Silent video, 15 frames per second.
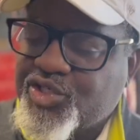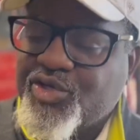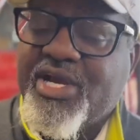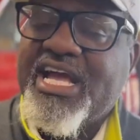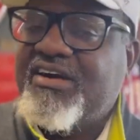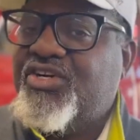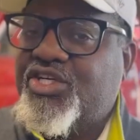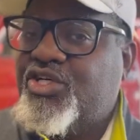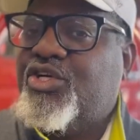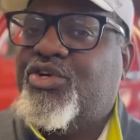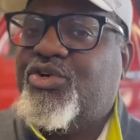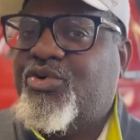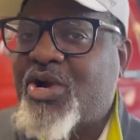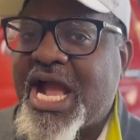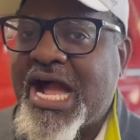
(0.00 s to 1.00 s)
have a good
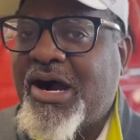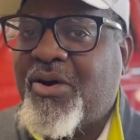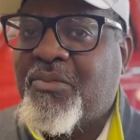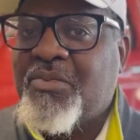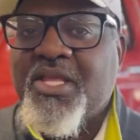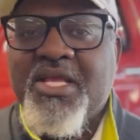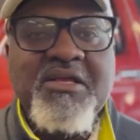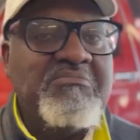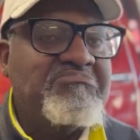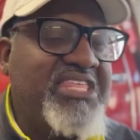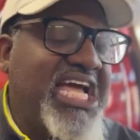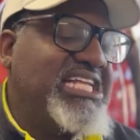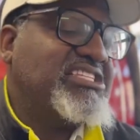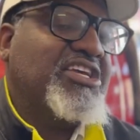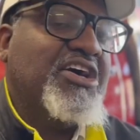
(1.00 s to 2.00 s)
ground,
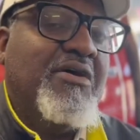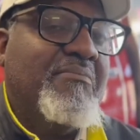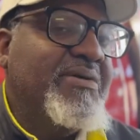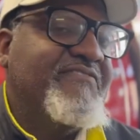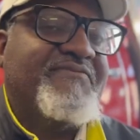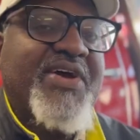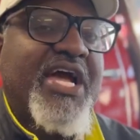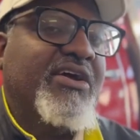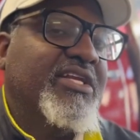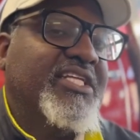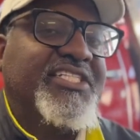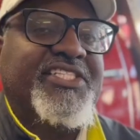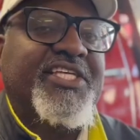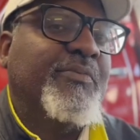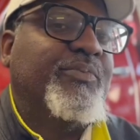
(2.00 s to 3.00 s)
that's going to be fairly
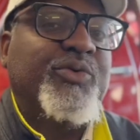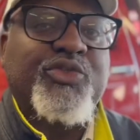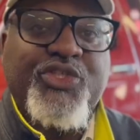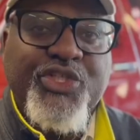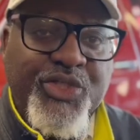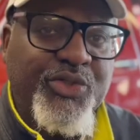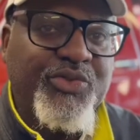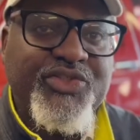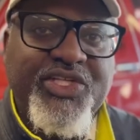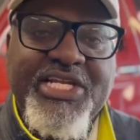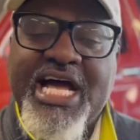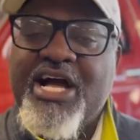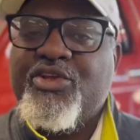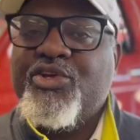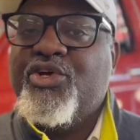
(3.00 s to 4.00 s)
simple too. So
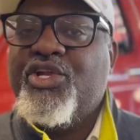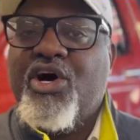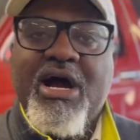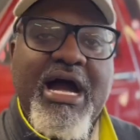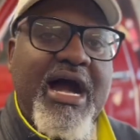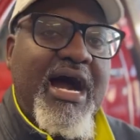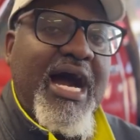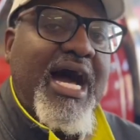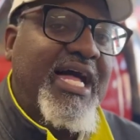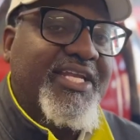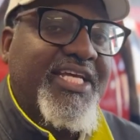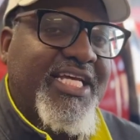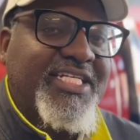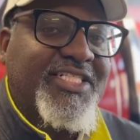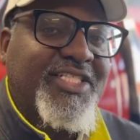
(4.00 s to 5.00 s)
now you'll know how hot the
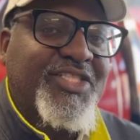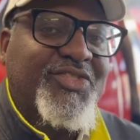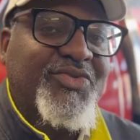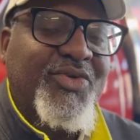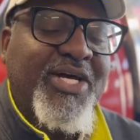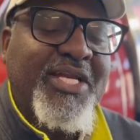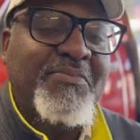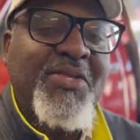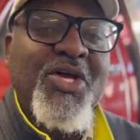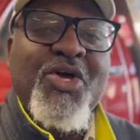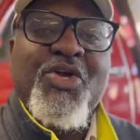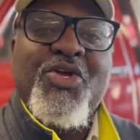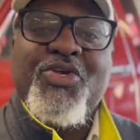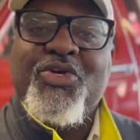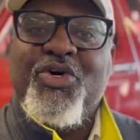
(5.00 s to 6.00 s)
engine is running.
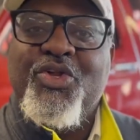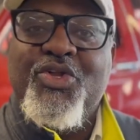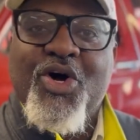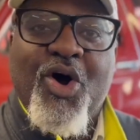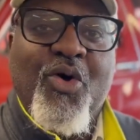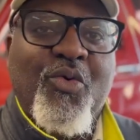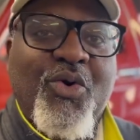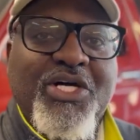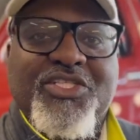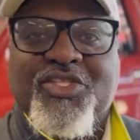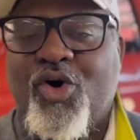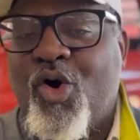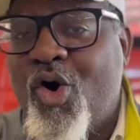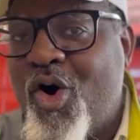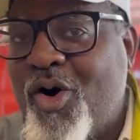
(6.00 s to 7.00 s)
You'll know what's
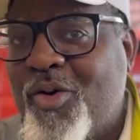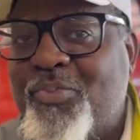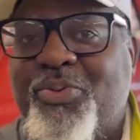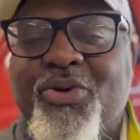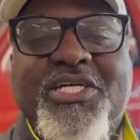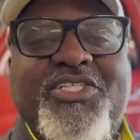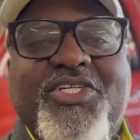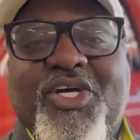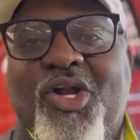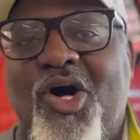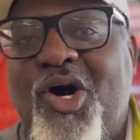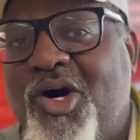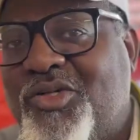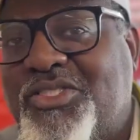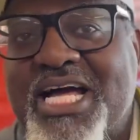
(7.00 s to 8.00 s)
the oil pressure at
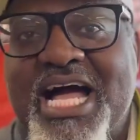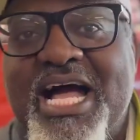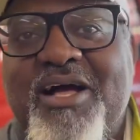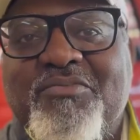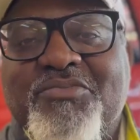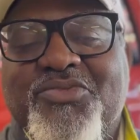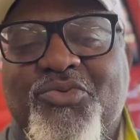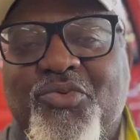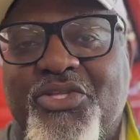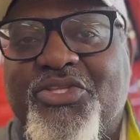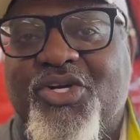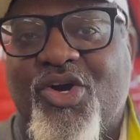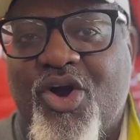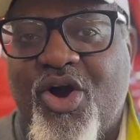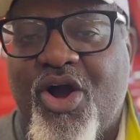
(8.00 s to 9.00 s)
all times with
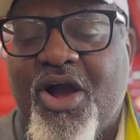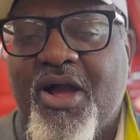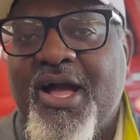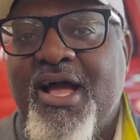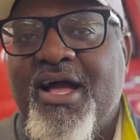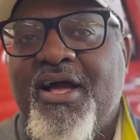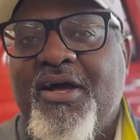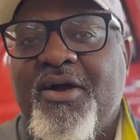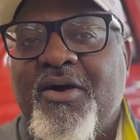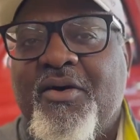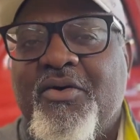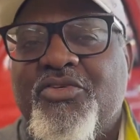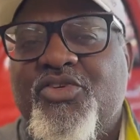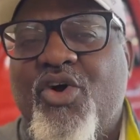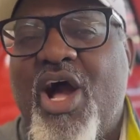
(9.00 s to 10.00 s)
the car.
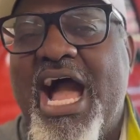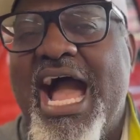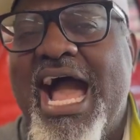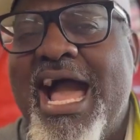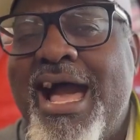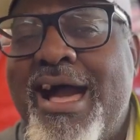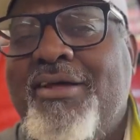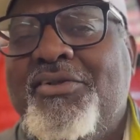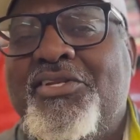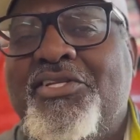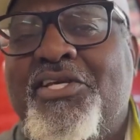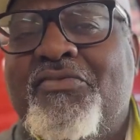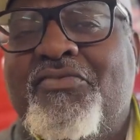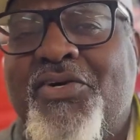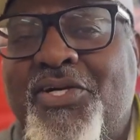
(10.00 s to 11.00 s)
So how
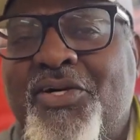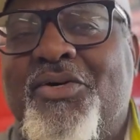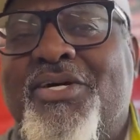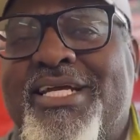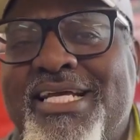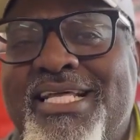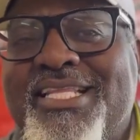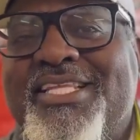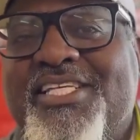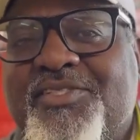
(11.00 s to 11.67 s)
difficult can this